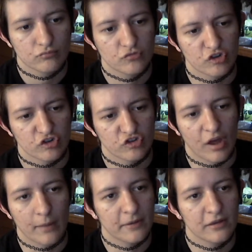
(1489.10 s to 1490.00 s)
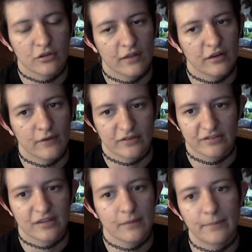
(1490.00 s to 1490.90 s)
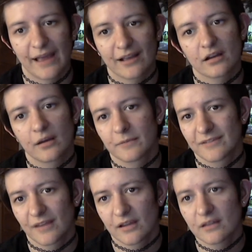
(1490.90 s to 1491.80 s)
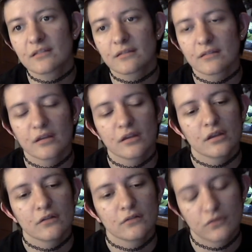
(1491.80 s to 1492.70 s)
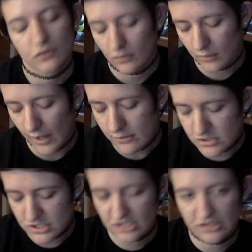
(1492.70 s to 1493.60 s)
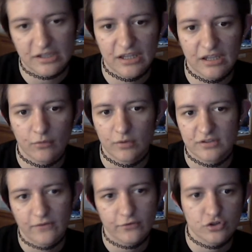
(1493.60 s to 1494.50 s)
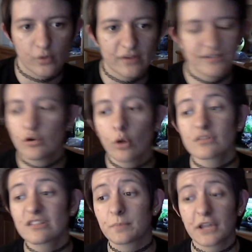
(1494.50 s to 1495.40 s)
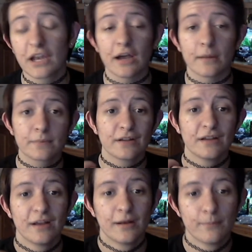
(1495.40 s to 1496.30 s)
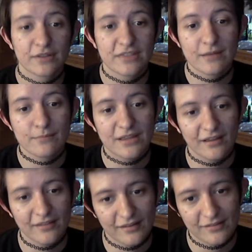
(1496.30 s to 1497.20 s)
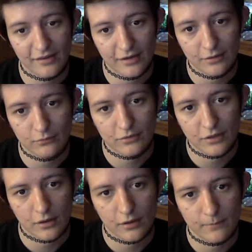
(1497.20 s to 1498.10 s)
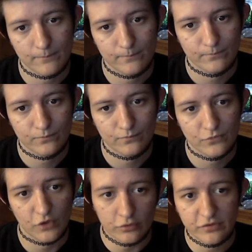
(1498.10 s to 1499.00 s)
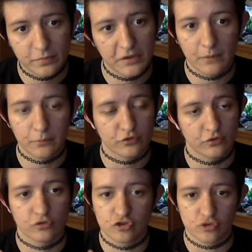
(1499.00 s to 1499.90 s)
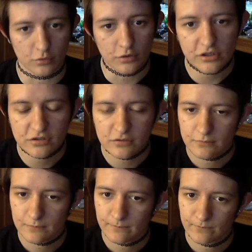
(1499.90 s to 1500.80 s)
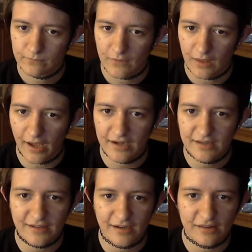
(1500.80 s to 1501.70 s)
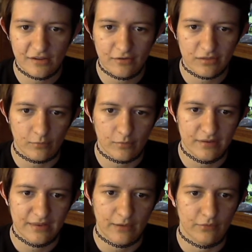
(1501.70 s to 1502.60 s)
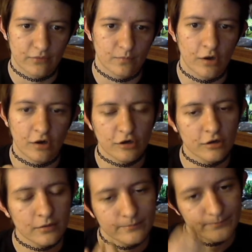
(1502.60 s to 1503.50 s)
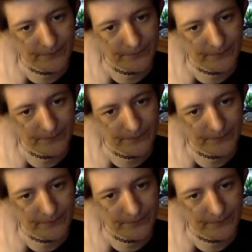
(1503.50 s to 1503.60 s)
just stop it, and then you have to skip back a couple seconds. So I was just clicking whichever choice. You don't split up. But then because I saw that the don't split up was so short, I decided to go with the one that was longer.